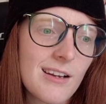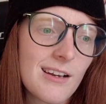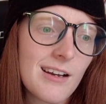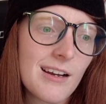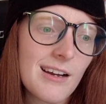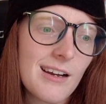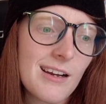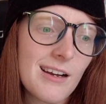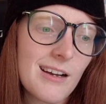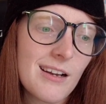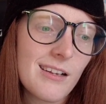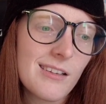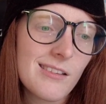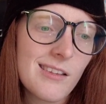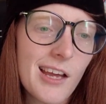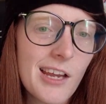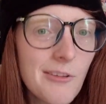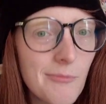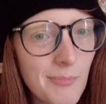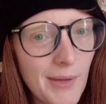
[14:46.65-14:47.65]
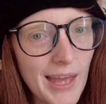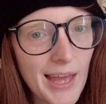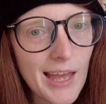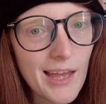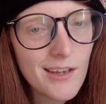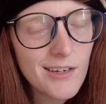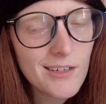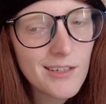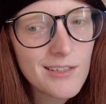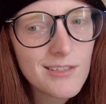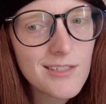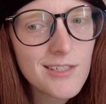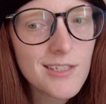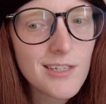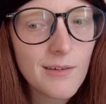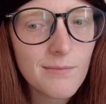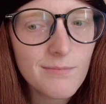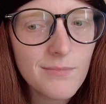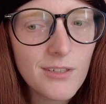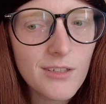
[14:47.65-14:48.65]
A lot of bad and
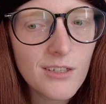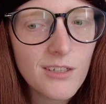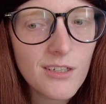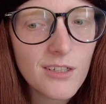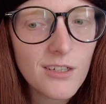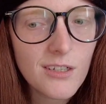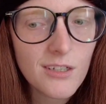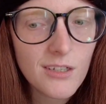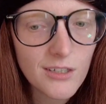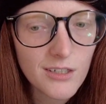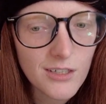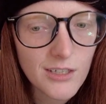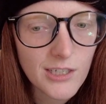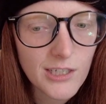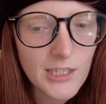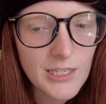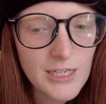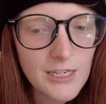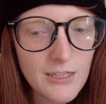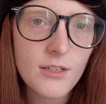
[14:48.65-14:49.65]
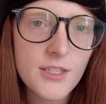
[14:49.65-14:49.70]
some good.